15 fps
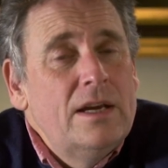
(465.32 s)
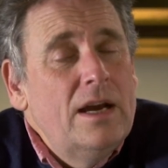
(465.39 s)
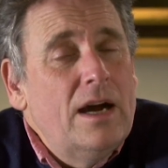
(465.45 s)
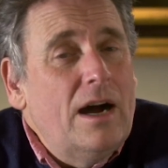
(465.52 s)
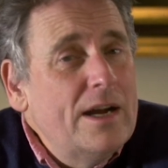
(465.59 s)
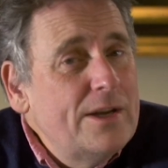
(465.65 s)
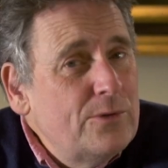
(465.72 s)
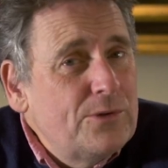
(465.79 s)

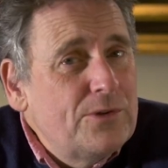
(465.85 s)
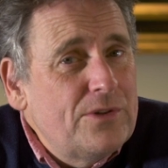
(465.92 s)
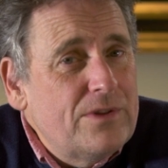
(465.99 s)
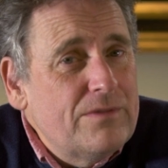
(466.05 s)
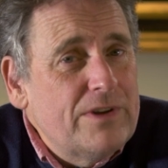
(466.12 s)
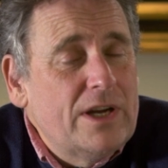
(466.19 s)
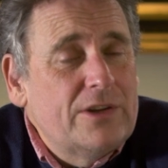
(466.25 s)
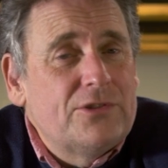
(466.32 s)
I ordered the
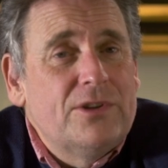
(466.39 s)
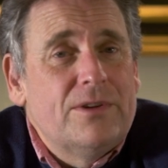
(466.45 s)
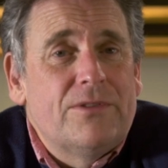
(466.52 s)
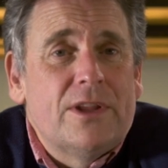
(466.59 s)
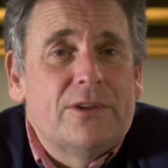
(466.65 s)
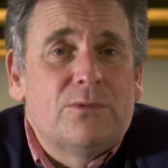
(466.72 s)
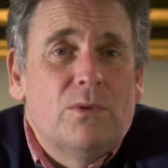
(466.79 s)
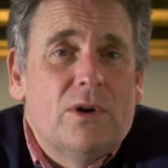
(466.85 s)
version of
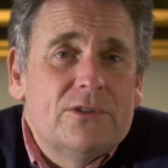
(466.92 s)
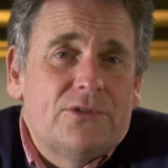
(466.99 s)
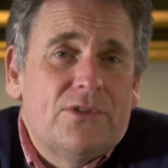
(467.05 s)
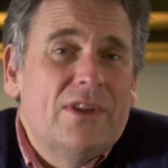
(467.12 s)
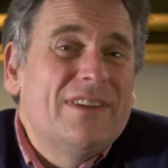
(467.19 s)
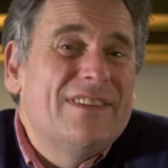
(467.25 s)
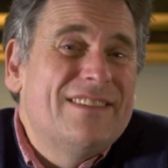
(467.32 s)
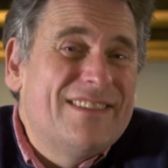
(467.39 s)
this watch
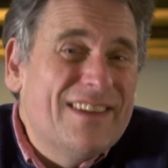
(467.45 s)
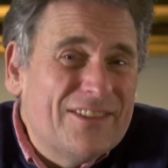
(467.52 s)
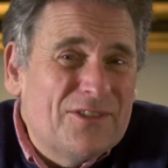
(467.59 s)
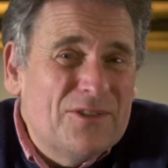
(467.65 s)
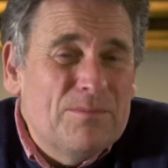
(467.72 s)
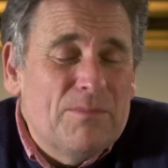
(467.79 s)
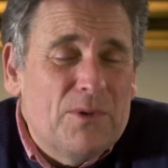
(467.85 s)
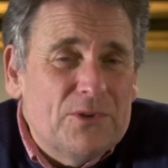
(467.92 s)
that
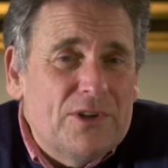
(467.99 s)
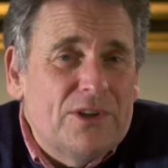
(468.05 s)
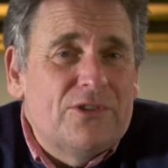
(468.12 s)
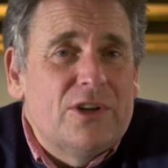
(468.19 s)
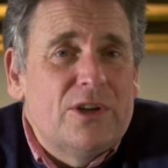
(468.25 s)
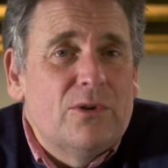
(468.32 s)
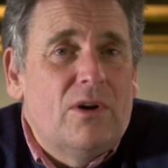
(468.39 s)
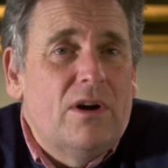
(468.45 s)
doesn't
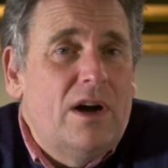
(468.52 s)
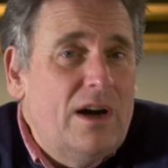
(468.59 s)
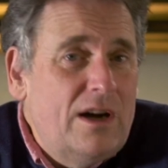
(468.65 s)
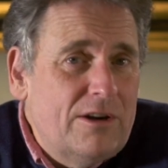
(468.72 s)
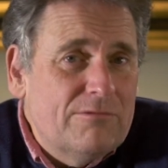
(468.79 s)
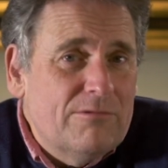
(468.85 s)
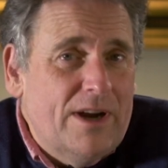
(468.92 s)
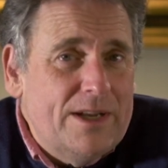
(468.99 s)
monitor your
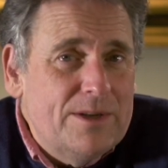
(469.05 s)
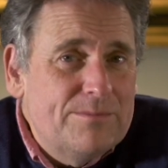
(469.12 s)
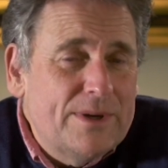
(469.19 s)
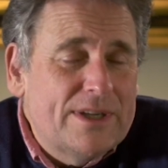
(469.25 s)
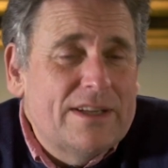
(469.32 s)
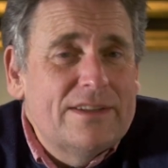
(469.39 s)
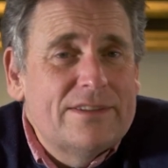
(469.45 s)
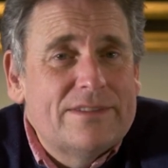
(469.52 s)
heart rate
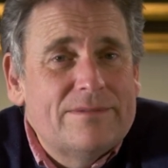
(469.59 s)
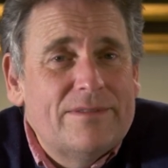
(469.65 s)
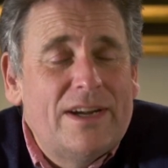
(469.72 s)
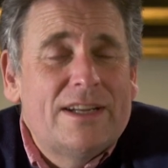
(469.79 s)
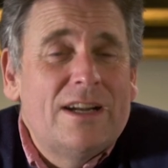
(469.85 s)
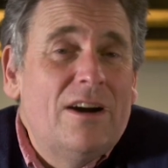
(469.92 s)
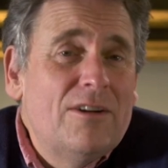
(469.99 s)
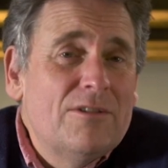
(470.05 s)
because I
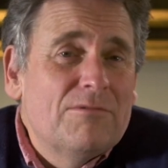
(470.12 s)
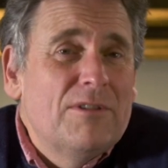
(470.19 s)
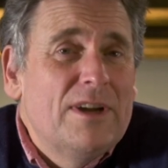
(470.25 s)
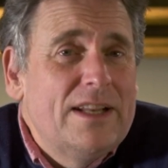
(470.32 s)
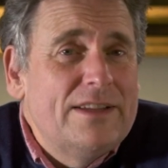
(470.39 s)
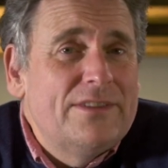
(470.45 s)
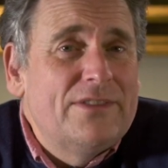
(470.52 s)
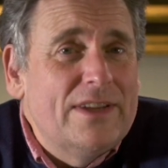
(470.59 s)
can't
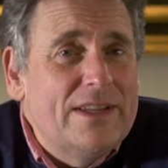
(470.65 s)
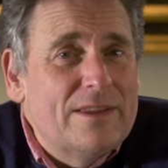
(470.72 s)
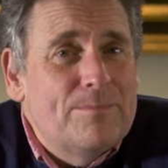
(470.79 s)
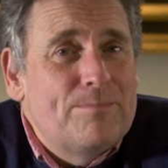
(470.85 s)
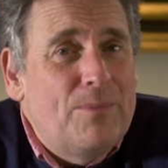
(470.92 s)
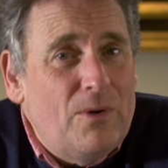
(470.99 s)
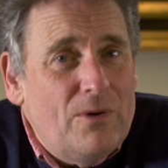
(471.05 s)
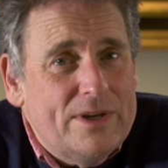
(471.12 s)
really see the
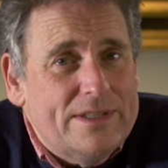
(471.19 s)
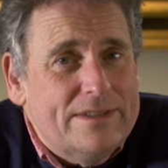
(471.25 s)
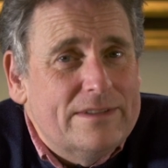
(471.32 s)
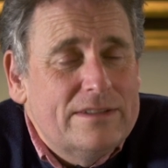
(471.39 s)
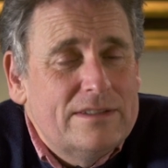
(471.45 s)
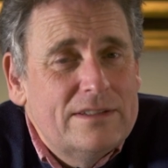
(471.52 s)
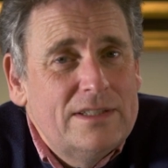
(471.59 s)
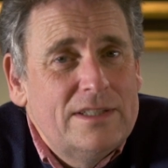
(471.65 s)
point.
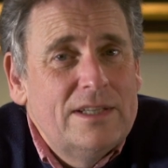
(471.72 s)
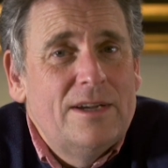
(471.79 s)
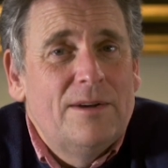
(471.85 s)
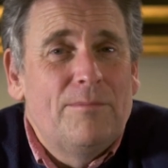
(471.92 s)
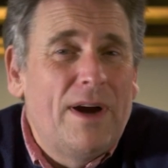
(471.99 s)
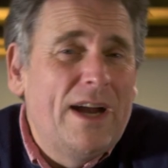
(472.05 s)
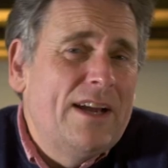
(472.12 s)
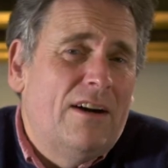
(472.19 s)

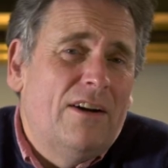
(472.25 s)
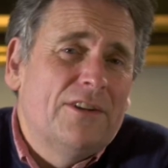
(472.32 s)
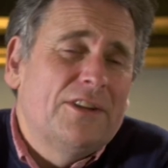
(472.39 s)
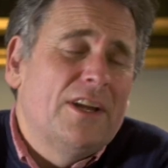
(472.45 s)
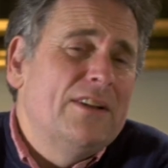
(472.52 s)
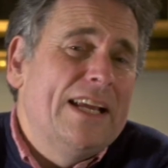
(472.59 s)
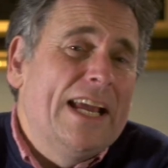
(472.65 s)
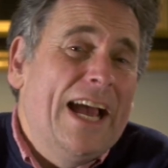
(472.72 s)
My heart
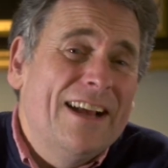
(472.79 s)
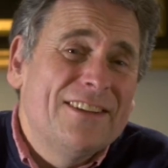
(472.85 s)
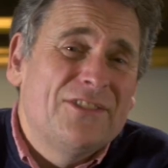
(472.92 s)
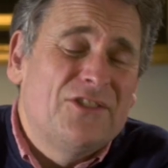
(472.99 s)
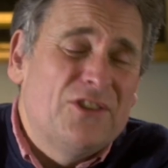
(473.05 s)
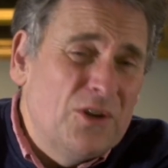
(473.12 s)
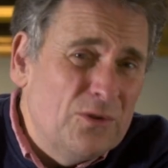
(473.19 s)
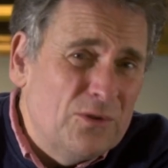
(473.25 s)
only has
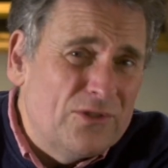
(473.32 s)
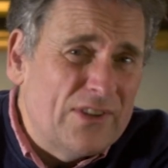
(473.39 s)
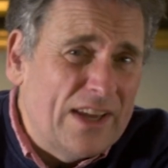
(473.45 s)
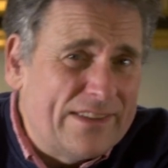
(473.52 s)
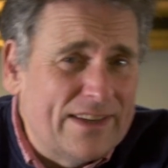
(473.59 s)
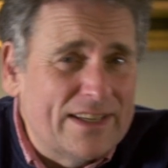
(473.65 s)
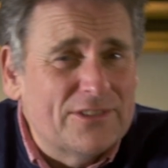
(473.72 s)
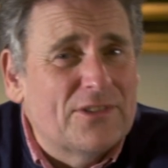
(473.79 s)
two
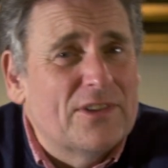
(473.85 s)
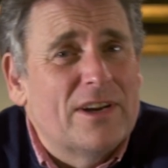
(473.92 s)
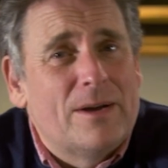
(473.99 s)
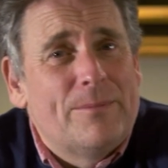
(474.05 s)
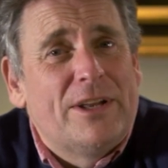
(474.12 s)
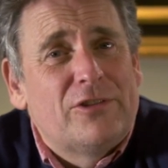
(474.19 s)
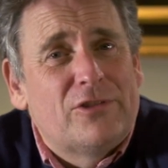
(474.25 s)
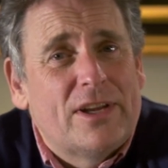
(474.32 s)
settings that
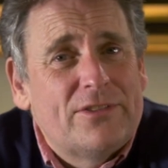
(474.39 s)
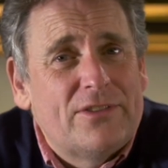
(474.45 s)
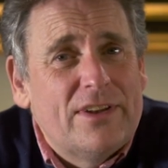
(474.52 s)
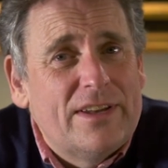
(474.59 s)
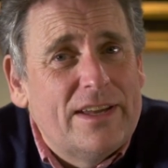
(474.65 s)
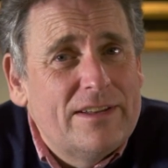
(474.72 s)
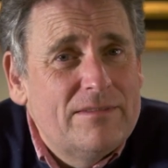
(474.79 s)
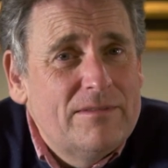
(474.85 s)
I'm
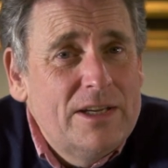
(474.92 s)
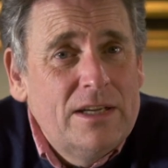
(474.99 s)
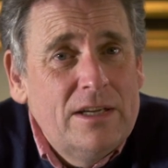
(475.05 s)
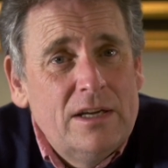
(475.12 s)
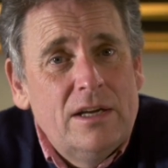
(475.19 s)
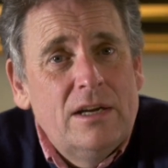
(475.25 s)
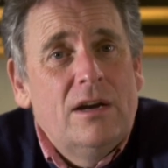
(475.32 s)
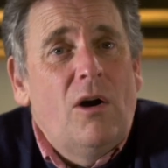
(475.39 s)
interested in,
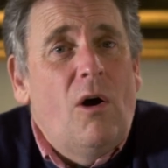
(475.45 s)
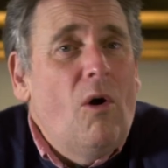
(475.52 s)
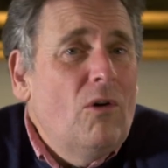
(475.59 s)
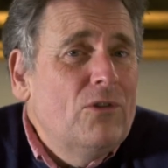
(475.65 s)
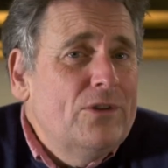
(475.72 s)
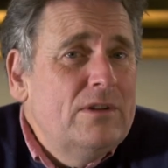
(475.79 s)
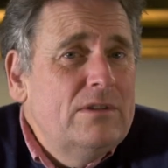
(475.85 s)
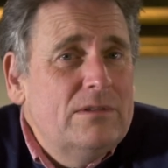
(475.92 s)

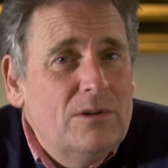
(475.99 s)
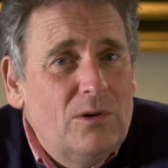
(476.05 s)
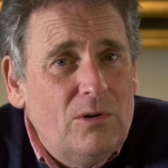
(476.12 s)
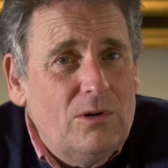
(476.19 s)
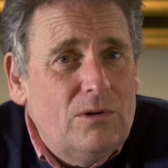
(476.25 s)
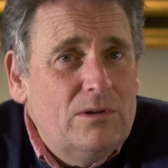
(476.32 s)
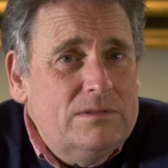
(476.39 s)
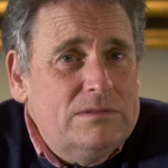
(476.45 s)
on
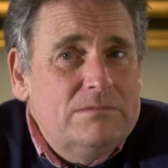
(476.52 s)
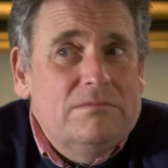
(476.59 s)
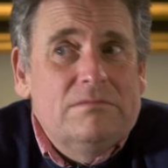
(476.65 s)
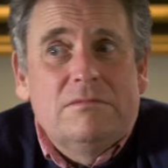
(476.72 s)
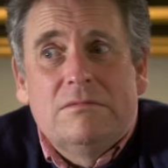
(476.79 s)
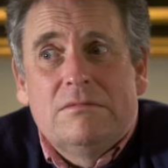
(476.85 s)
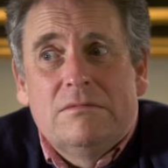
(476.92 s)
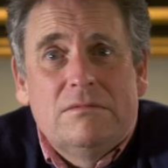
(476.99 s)
or
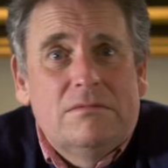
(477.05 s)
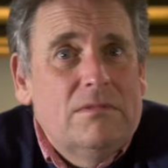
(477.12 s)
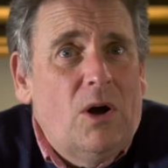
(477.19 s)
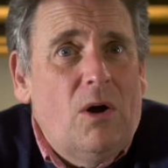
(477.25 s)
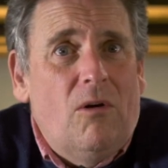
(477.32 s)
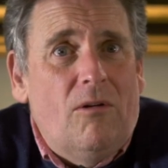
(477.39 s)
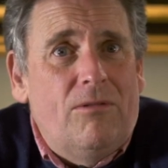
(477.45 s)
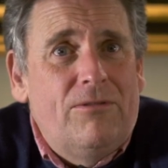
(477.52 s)

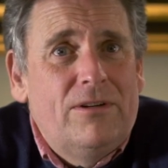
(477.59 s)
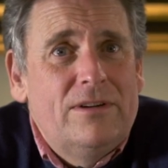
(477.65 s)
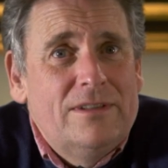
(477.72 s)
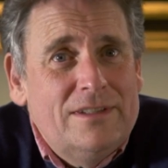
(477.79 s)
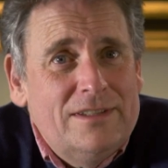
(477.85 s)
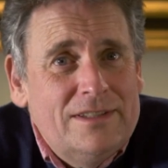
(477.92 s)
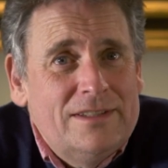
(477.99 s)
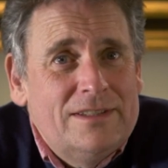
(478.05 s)
off.
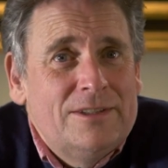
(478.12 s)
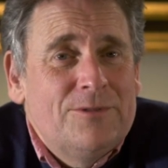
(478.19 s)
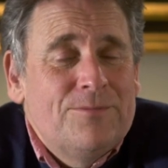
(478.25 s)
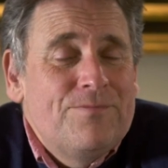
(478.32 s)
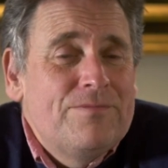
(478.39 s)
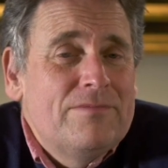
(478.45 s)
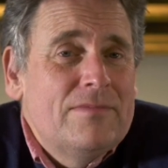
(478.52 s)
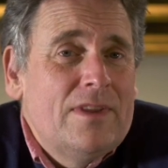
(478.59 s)

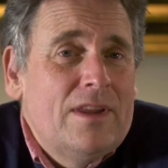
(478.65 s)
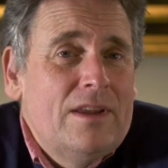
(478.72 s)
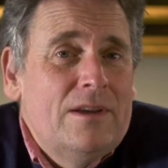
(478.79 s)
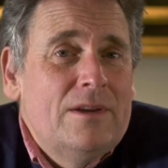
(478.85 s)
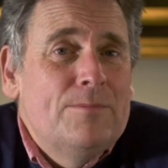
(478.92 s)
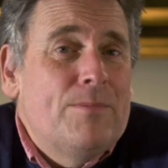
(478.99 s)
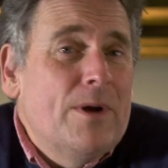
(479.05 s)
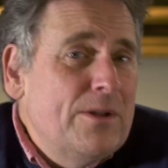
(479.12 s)

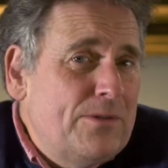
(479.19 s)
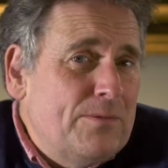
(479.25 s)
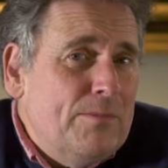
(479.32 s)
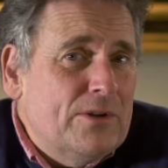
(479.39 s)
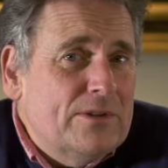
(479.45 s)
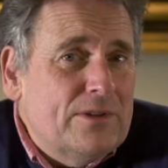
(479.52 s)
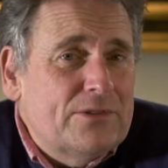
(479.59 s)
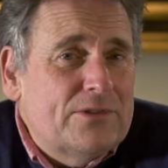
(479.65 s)
Both
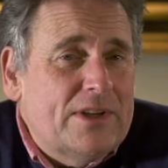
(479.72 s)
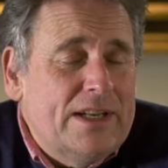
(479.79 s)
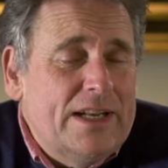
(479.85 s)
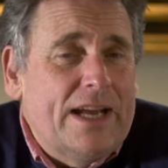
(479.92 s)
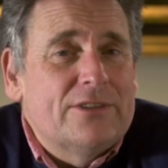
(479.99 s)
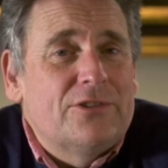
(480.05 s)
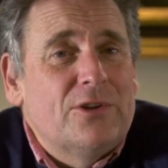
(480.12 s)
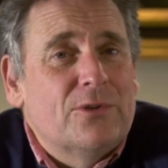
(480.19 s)
models
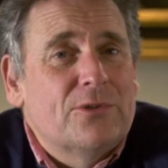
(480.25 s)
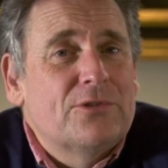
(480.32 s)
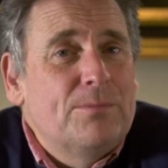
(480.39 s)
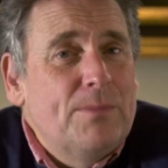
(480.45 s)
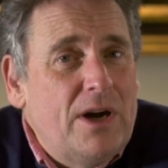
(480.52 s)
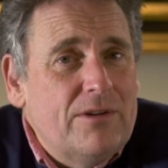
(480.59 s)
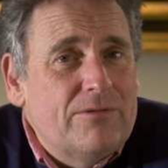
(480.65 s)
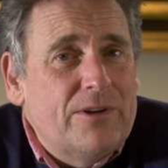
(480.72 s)
connect to your
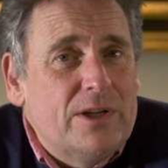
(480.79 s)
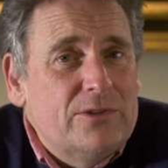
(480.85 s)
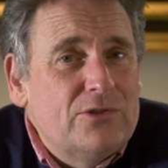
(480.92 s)
smartphone